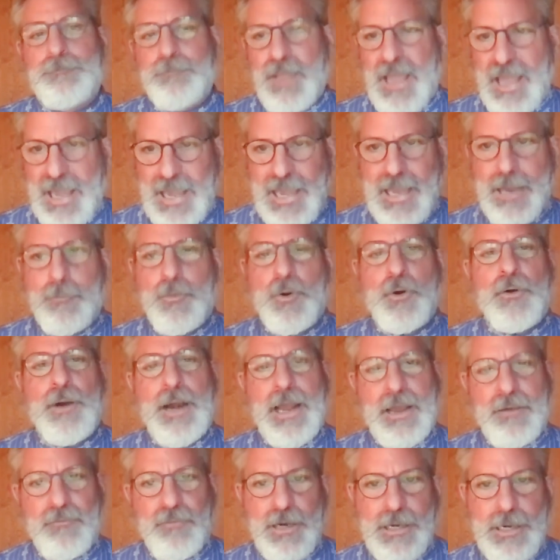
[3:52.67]
hammer
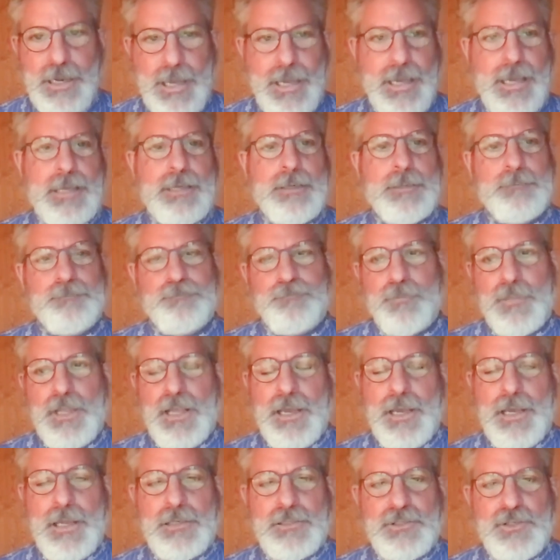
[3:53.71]
every day.
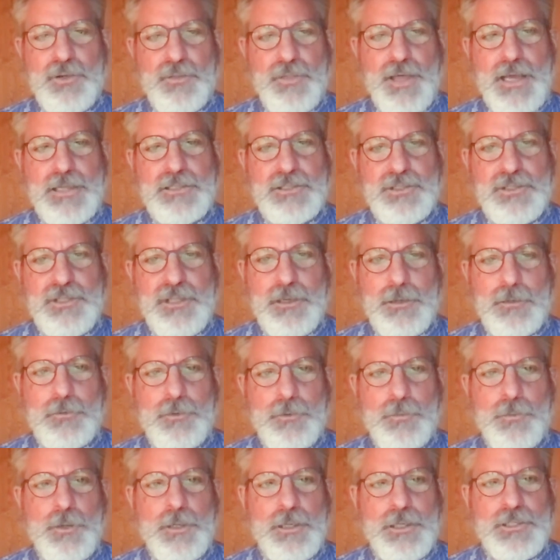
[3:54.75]
And so that's the
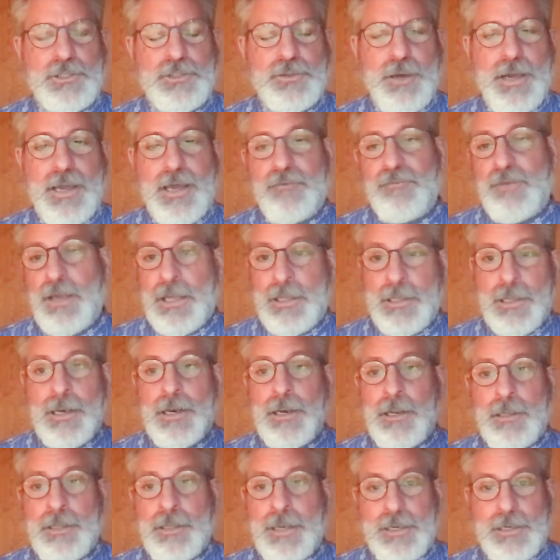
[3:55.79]
real issue I have. And
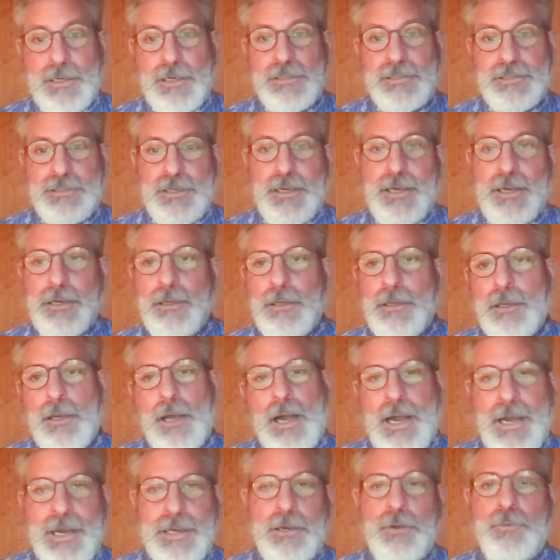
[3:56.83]
then, like I said,
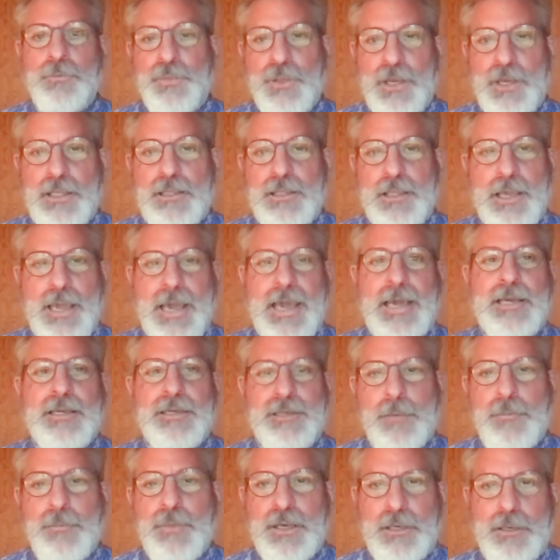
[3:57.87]
I don't think the
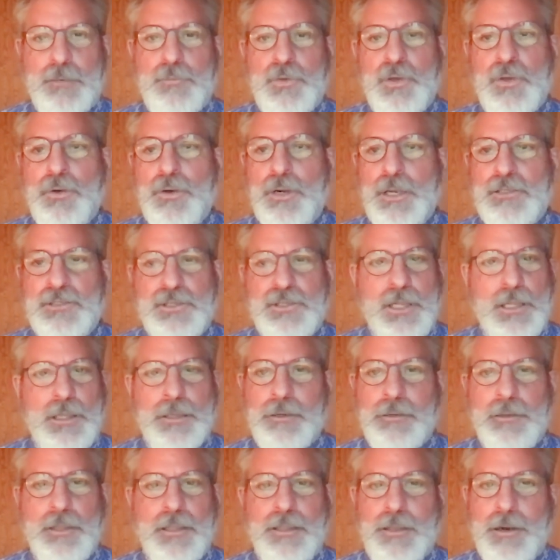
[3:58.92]
academic community is
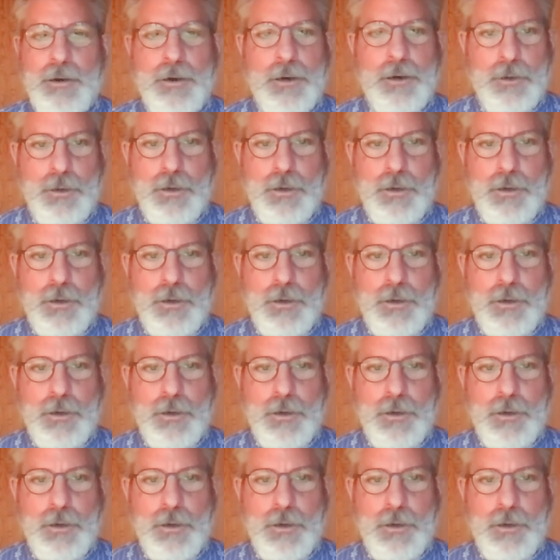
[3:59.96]
clearly there at